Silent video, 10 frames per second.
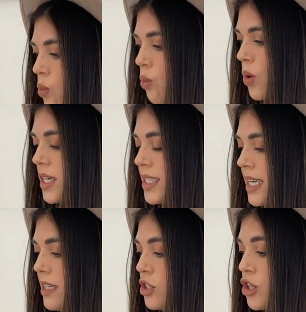What
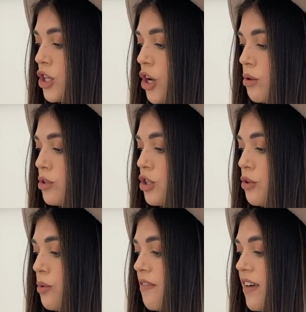is your
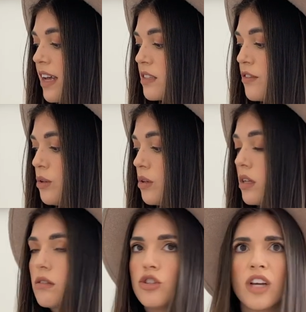go-to fast food?
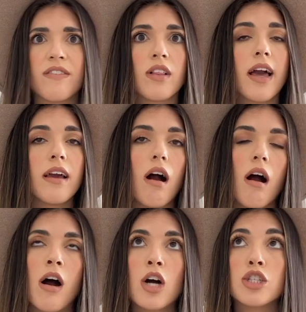Chick-fil-A,
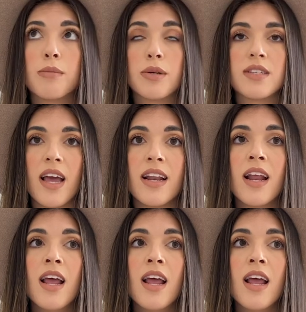100%.